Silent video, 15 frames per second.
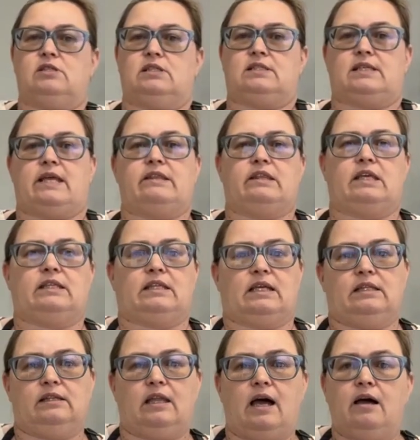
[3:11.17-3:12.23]
a scent that they
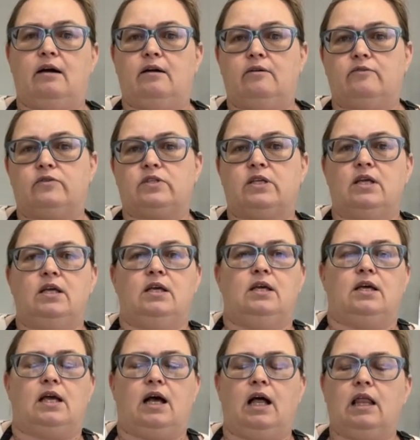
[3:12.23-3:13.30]
loved,
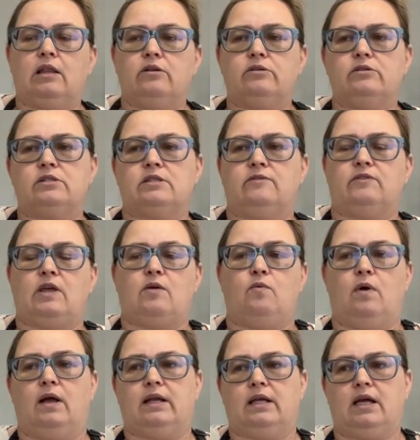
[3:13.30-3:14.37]
colors if they
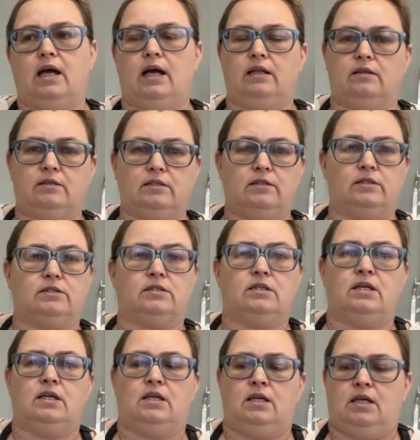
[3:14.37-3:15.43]
wanted colors,
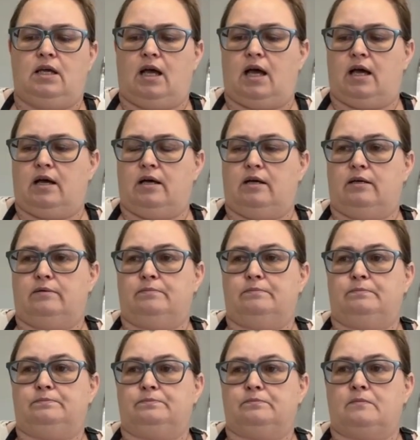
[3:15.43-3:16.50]

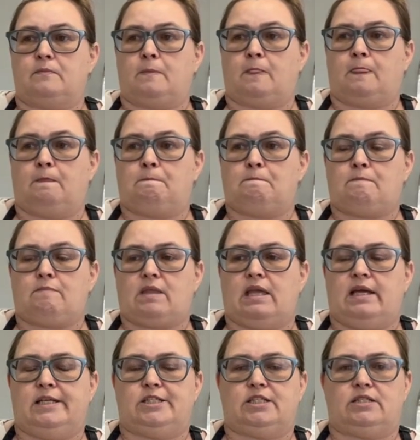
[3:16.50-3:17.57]

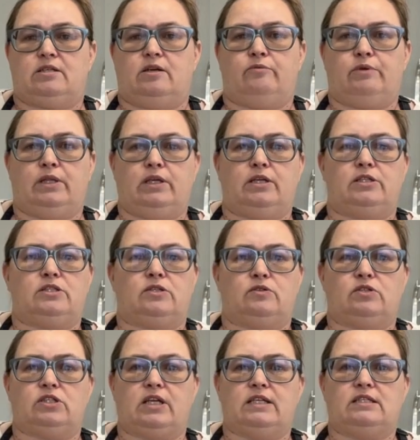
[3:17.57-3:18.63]
and just a really good
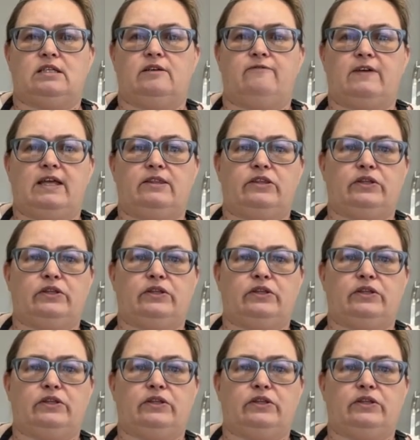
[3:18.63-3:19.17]
socializing event.